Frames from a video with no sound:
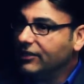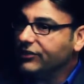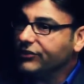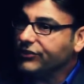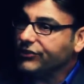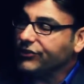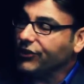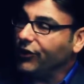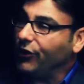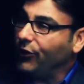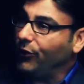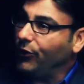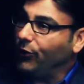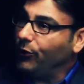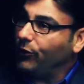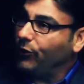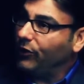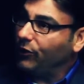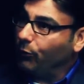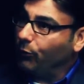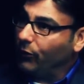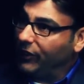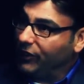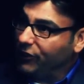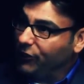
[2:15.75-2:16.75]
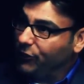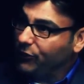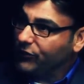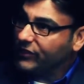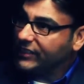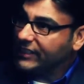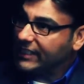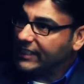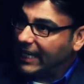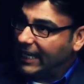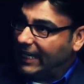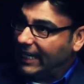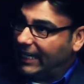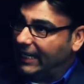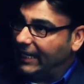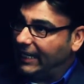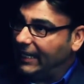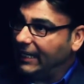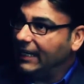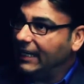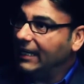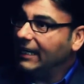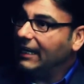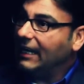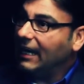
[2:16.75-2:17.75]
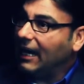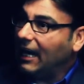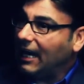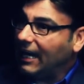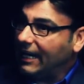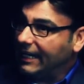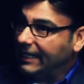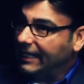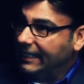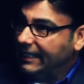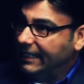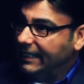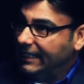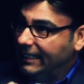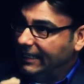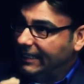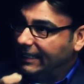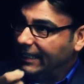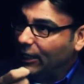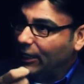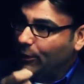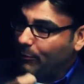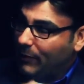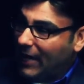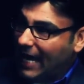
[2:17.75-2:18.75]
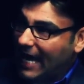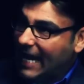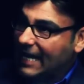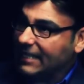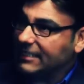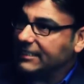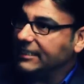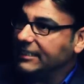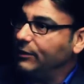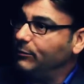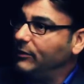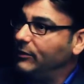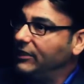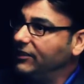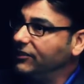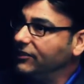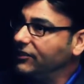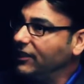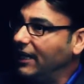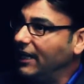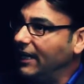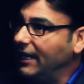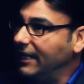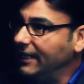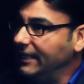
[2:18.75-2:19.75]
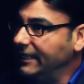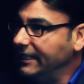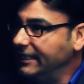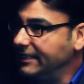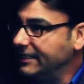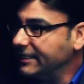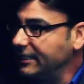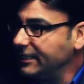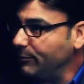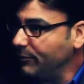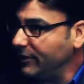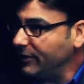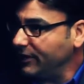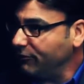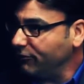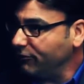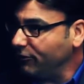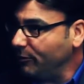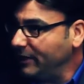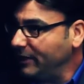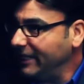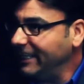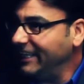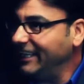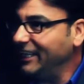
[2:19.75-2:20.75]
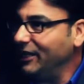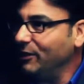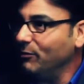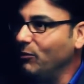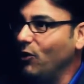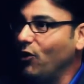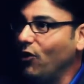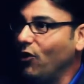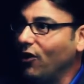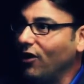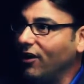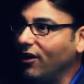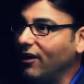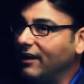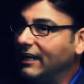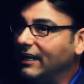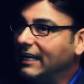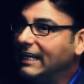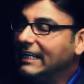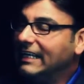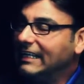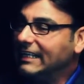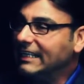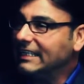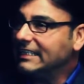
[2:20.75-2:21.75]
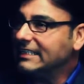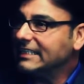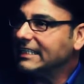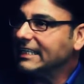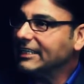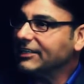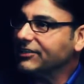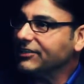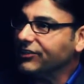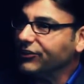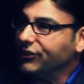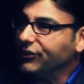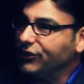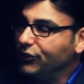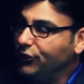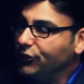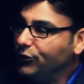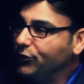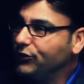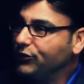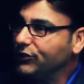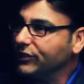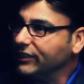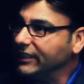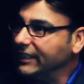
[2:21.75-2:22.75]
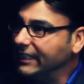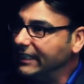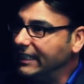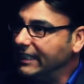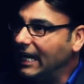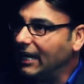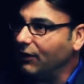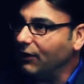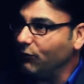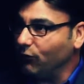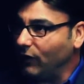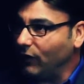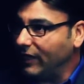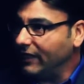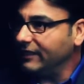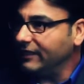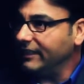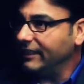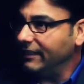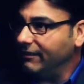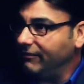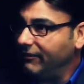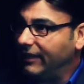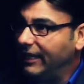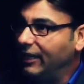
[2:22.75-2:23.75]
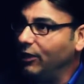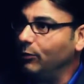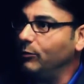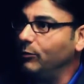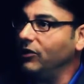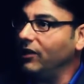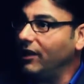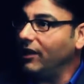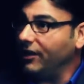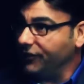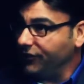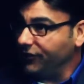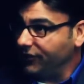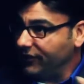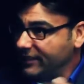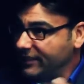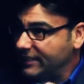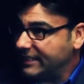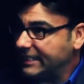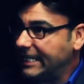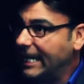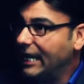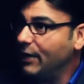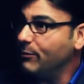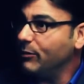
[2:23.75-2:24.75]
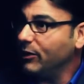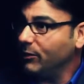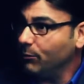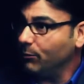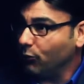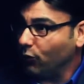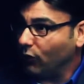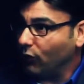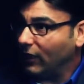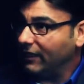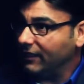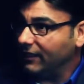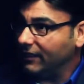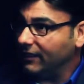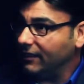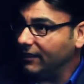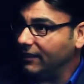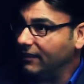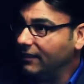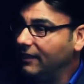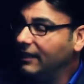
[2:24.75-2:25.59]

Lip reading: So when you say, I need a PACS image, I need something from an EMR, these things are usually not readily available under the same umbrella,